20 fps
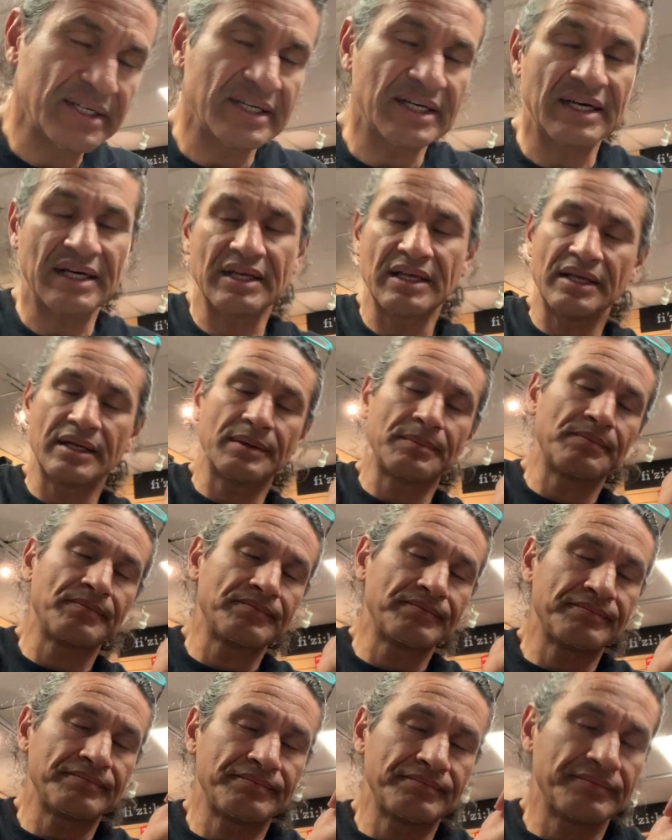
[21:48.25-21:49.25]

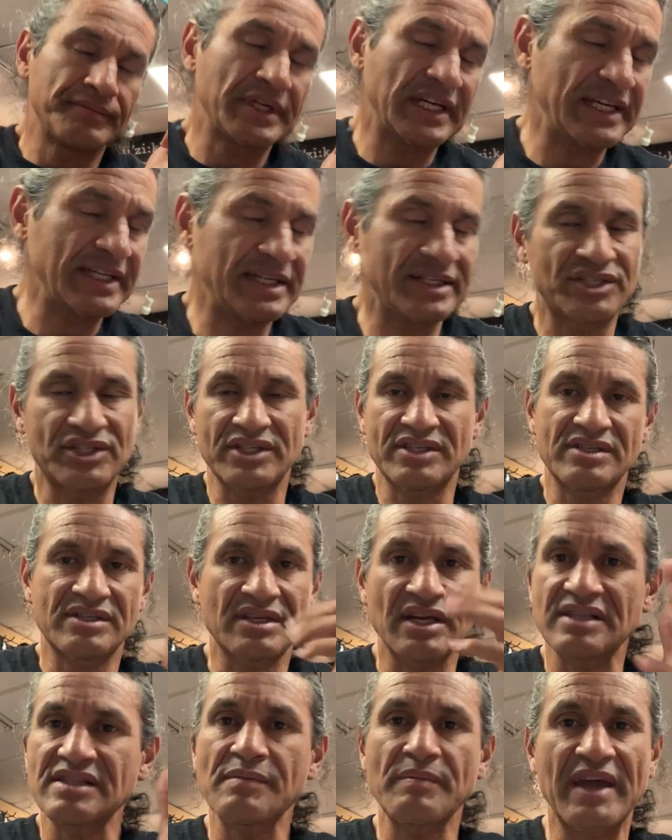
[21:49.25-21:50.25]
It just
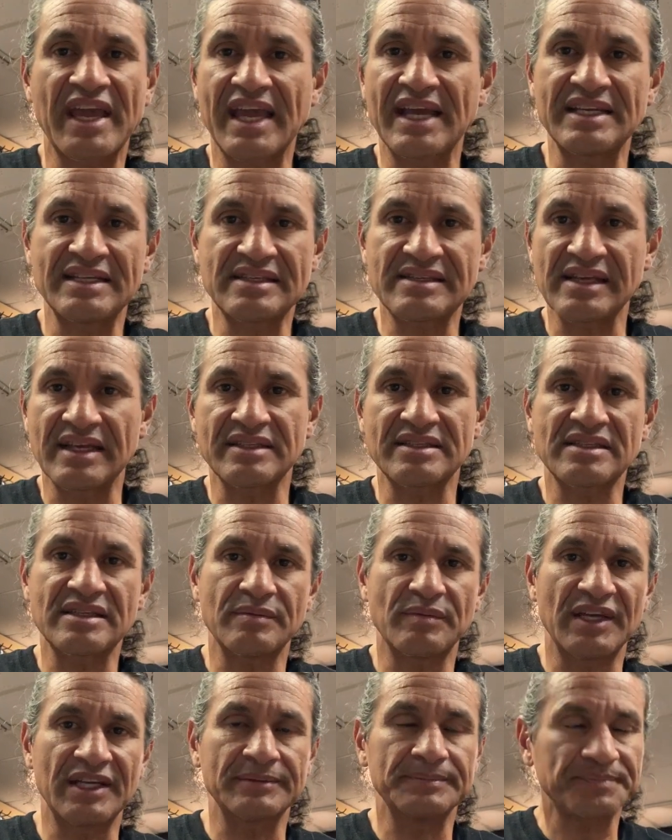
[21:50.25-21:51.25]
doesn't make any sense to
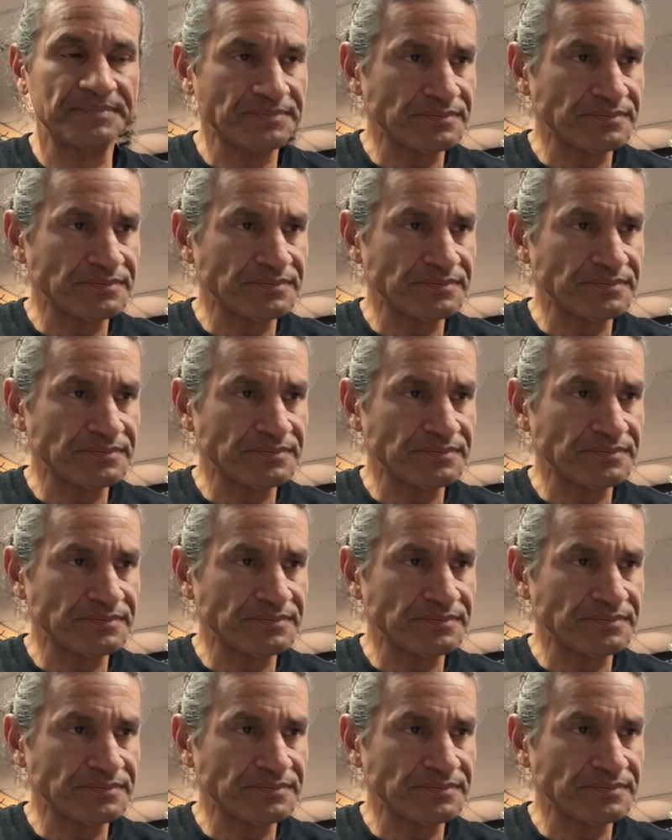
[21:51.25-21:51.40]
me.